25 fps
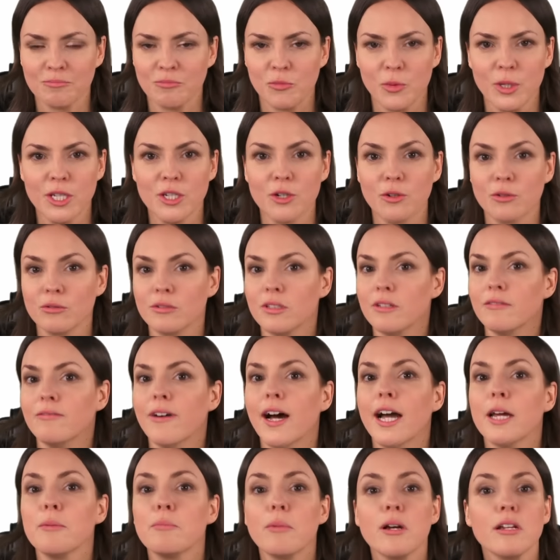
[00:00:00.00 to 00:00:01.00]
We don't
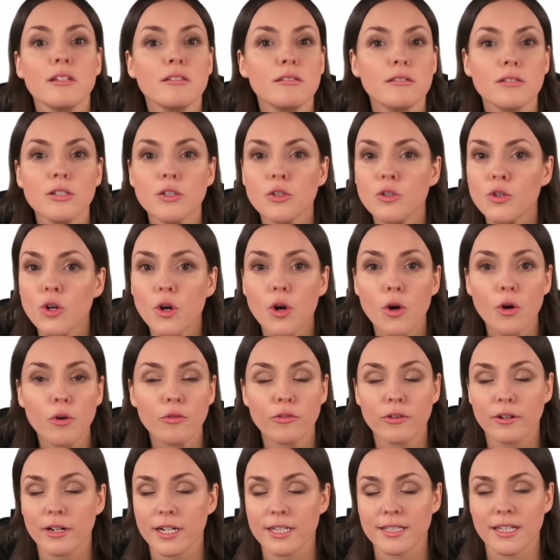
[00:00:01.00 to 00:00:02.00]
divide by zero,
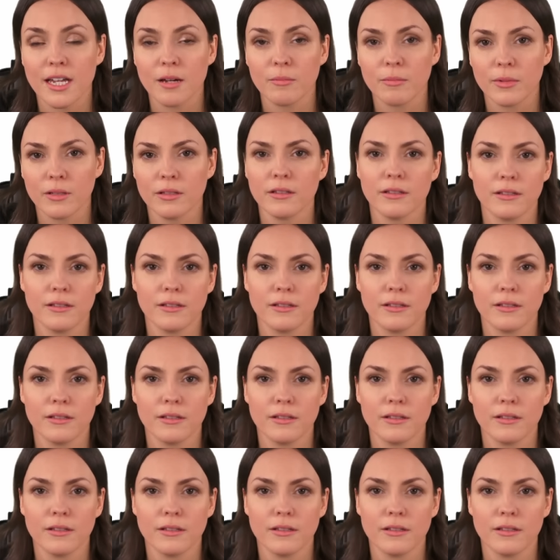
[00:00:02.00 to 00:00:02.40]
for example.